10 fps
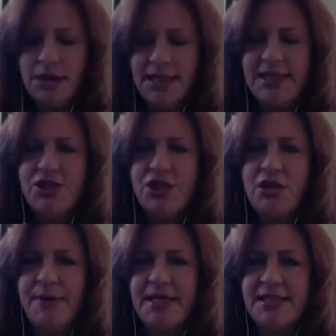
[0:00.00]
let's talk
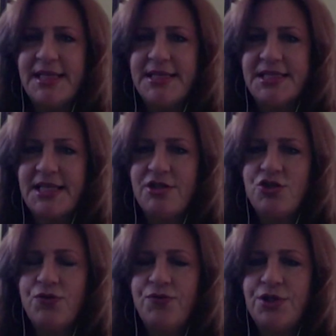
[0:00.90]
about
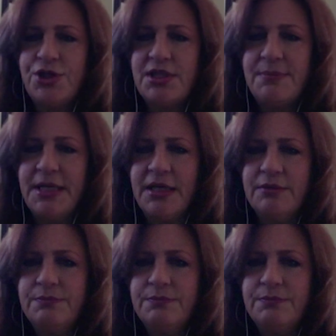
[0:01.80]
SetSchedule for just a minute.